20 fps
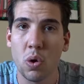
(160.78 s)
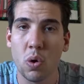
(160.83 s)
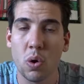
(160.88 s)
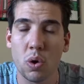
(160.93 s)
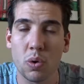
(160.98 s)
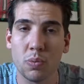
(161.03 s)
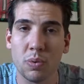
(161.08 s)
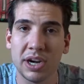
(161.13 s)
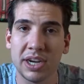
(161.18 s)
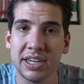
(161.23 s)

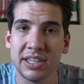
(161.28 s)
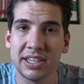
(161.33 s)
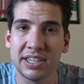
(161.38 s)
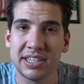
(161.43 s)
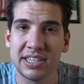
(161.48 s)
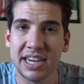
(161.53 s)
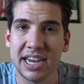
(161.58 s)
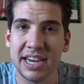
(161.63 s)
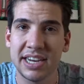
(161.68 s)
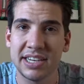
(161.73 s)
or running the
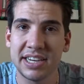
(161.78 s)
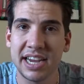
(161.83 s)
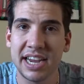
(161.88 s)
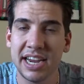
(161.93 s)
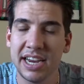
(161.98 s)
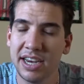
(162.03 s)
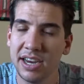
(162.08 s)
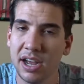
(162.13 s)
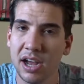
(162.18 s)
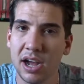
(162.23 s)
day
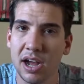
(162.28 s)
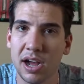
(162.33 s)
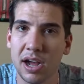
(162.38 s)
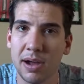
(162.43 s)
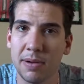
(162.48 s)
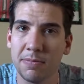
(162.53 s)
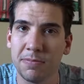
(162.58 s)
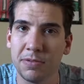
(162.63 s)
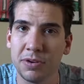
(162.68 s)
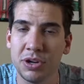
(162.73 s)
date.
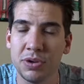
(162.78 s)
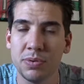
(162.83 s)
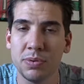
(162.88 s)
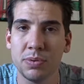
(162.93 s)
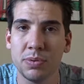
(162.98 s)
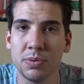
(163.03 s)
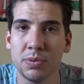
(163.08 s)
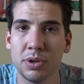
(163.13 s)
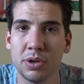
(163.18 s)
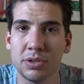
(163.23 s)
For
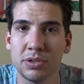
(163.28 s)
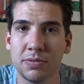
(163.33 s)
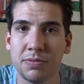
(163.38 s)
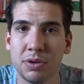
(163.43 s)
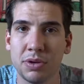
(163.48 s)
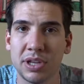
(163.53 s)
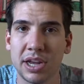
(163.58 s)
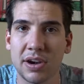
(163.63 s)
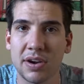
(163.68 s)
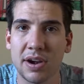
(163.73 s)
you, those of
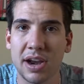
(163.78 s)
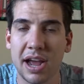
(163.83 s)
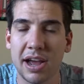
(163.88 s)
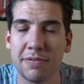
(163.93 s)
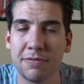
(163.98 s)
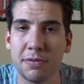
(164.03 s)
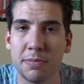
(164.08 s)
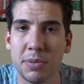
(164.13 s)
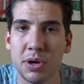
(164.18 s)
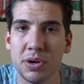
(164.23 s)
you that are
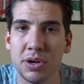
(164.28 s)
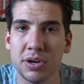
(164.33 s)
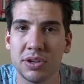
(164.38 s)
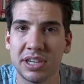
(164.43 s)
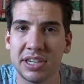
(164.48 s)
not familiar,